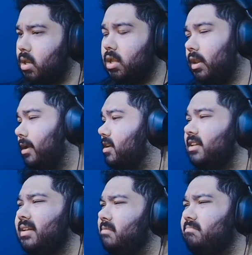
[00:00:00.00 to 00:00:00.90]
like,
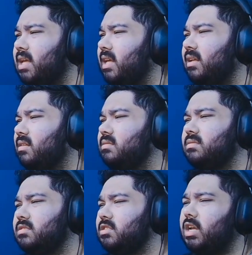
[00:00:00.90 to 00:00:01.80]
man,
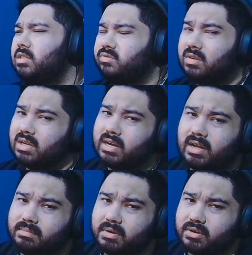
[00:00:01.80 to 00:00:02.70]
shut the fuck
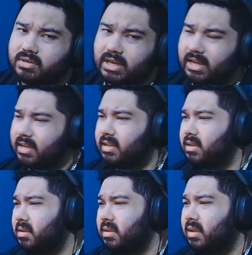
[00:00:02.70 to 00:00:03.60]
up, okay?
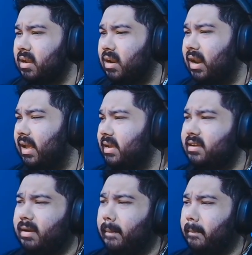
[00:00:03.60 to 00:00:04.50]
Like,
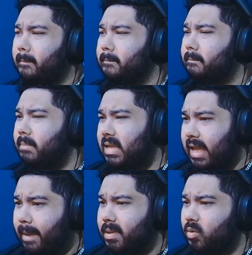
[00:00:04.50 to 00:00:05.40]
be
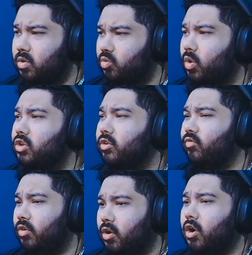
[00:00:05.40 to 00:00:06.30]
happy with what you've
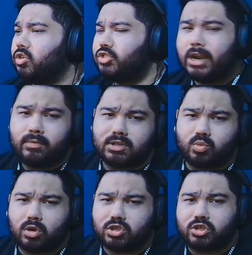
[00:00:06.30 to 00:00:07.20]
got, cherish
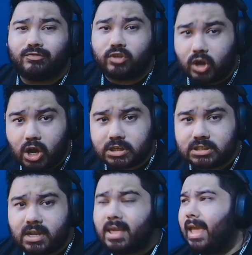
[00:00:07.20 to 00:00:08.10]
what you've got,
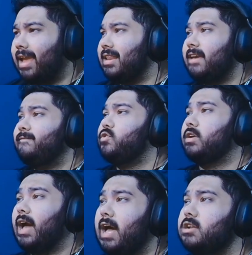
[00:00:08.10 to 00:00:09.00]
and if you
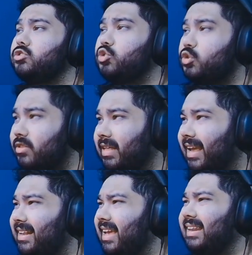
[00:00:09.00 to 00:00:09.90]
can't do
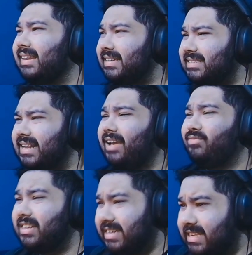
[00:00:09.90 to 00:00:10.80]
that, at least have
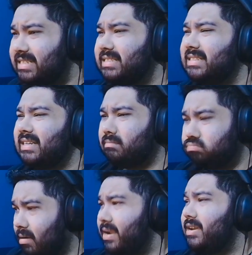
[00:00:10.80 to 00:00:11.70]
the decency to
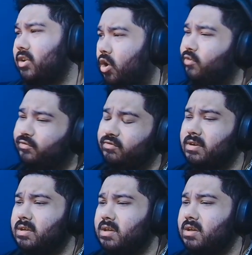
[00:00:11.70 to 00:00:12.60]
break it off
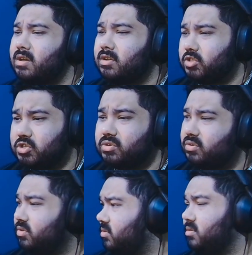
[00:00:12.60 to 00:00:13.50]
to,